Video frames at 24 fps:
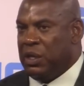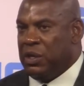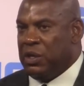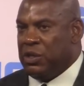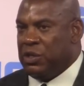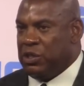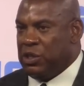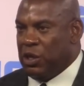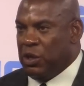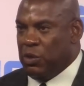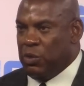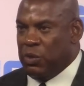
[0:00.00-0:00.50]

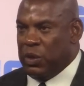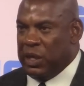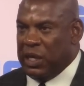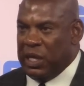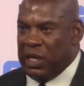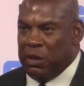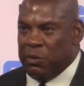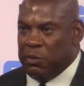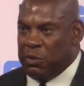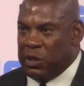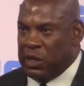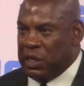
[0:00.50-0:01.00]
So what
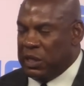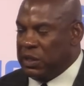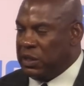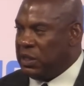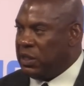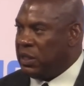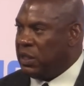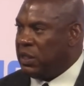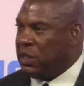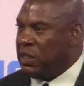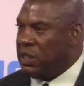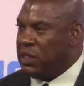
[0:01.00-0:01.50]
anyone
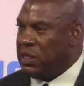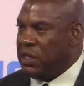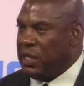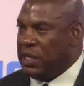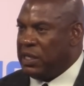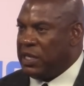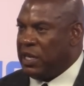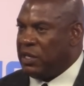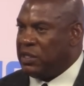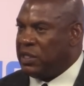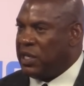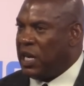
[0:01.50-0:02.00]
says
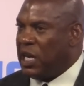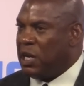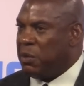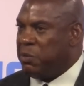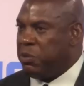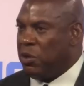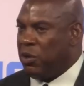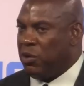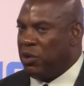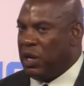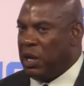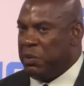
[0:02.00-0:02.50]
outside of
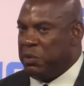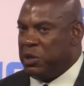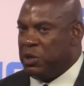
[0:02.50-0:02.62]
program